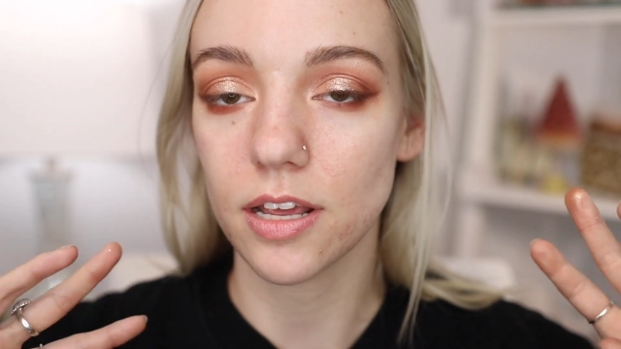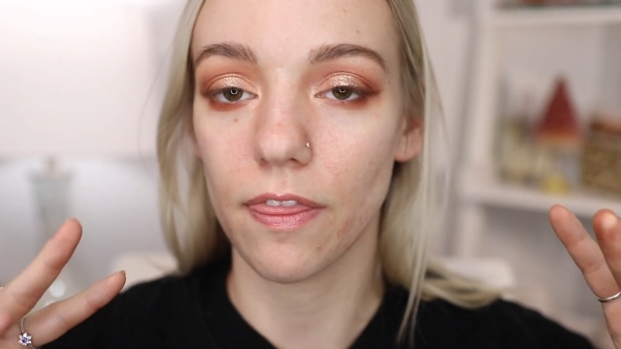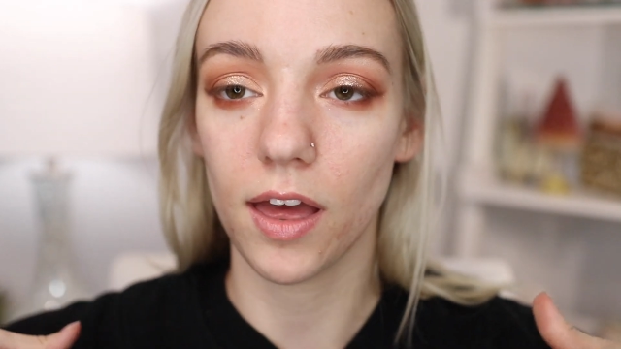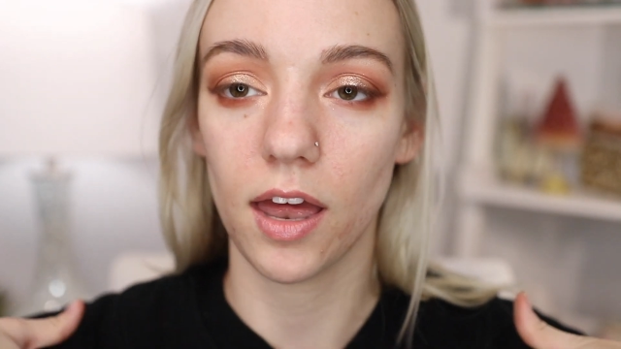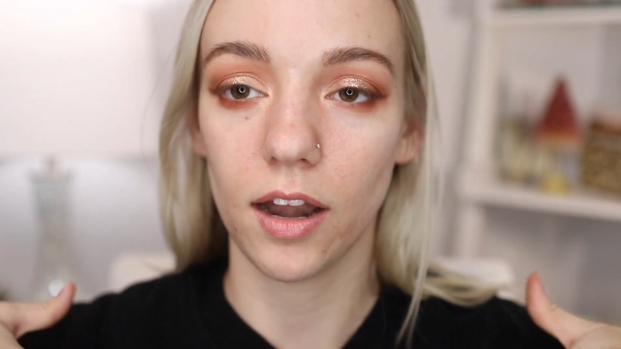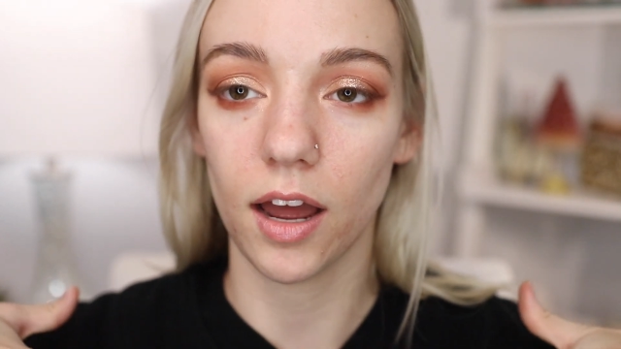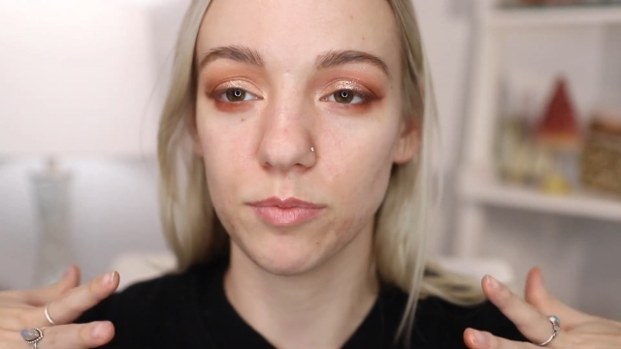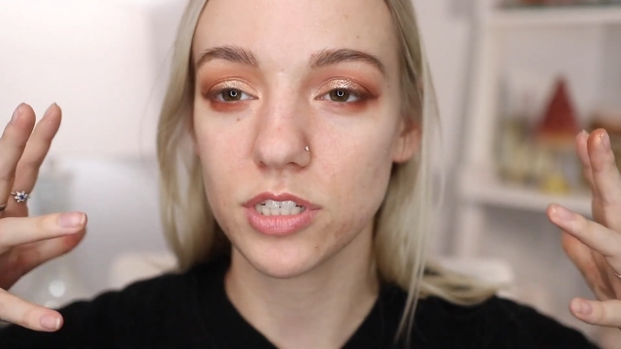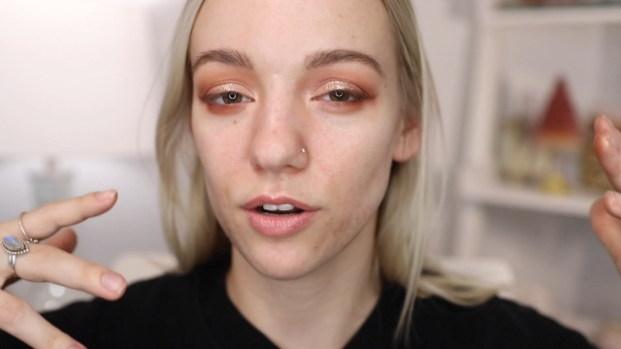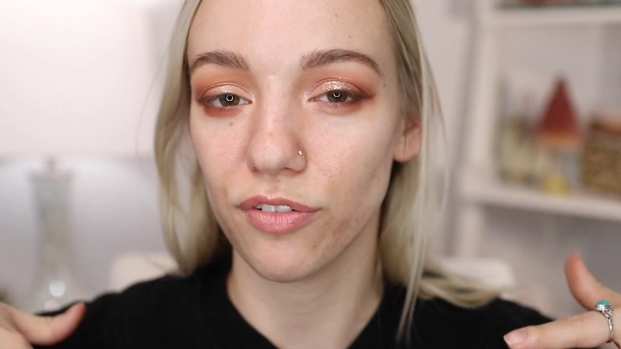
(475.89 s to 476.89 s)
and then I'm
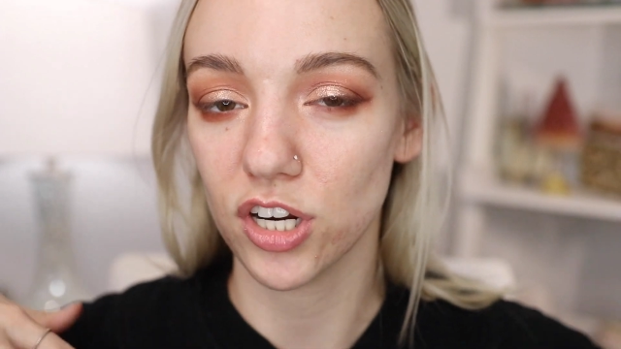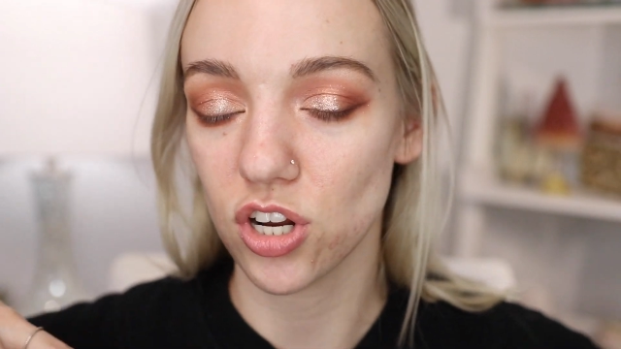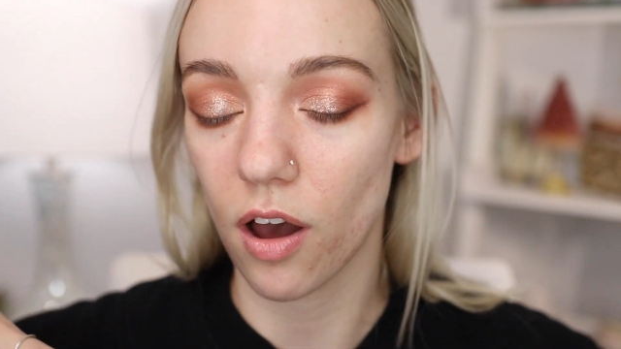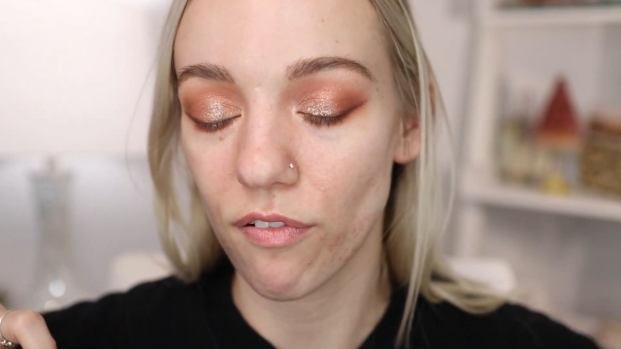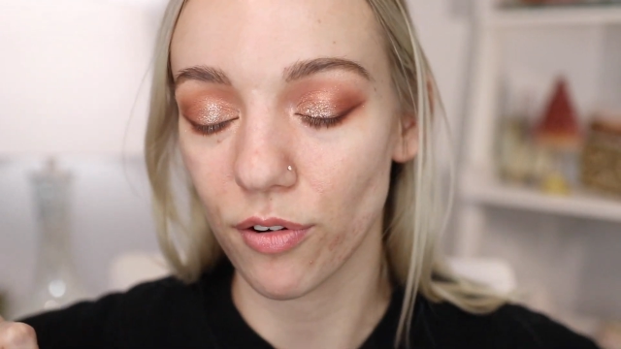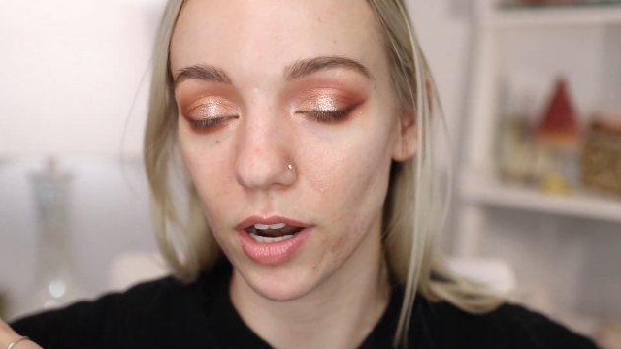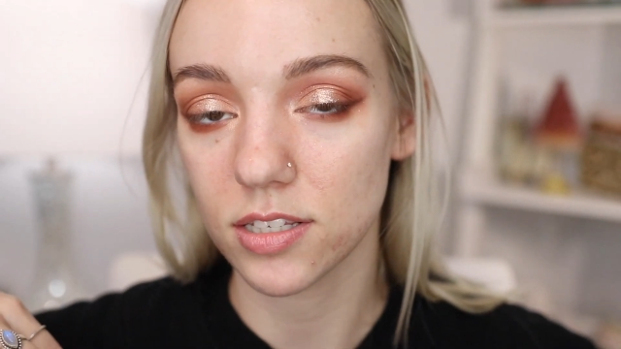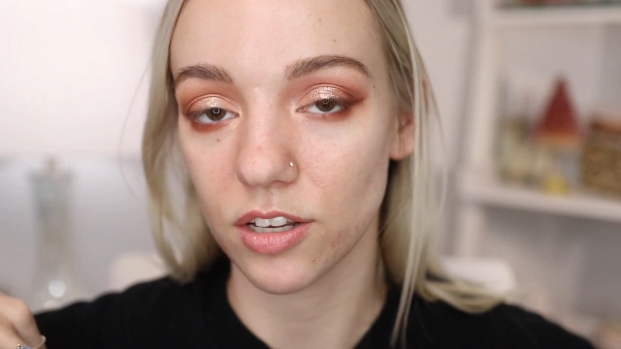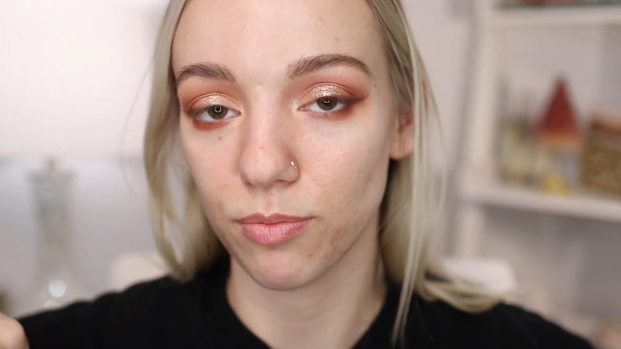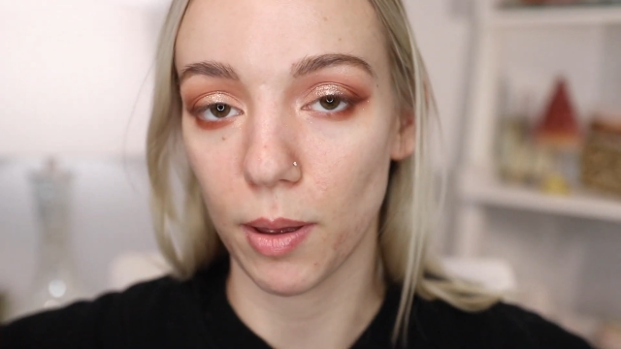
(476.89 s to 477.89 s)
just going to finish off the
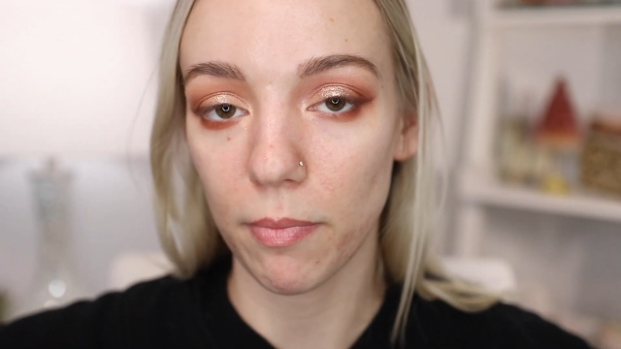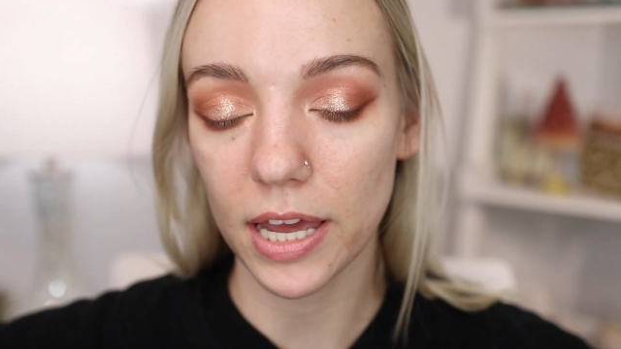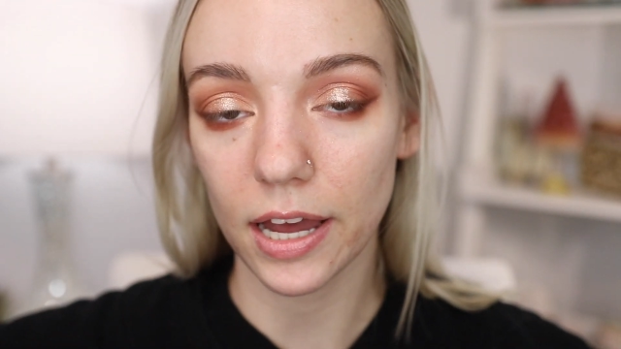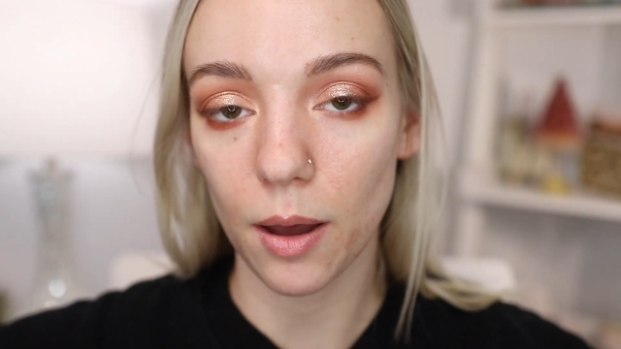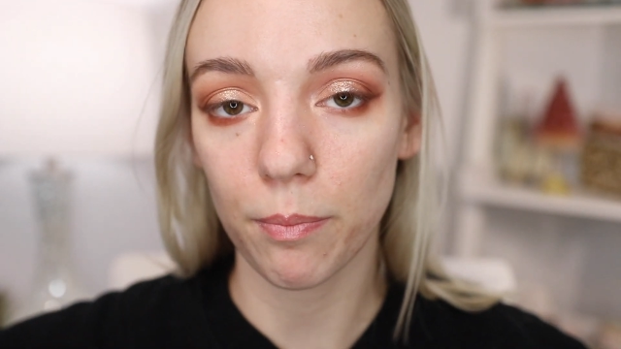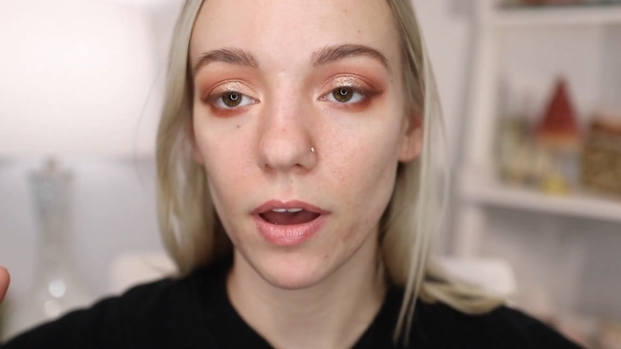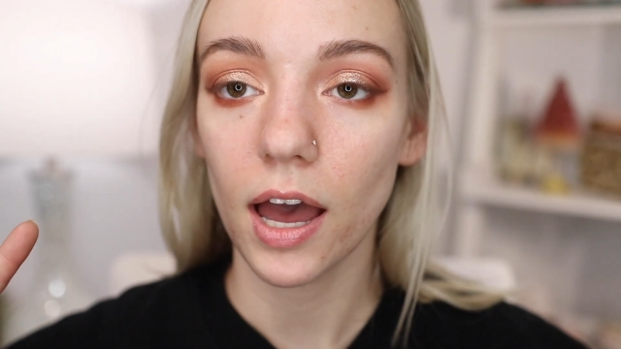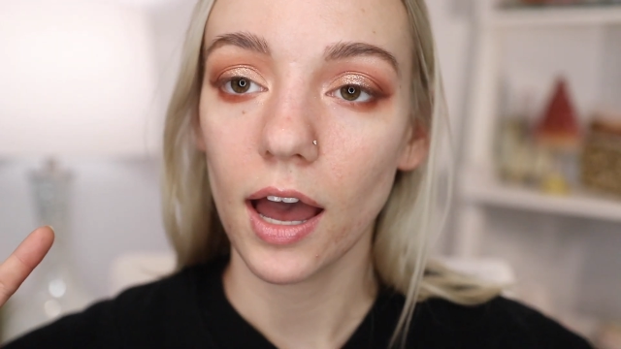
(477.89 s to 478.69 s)
rest of my makeup,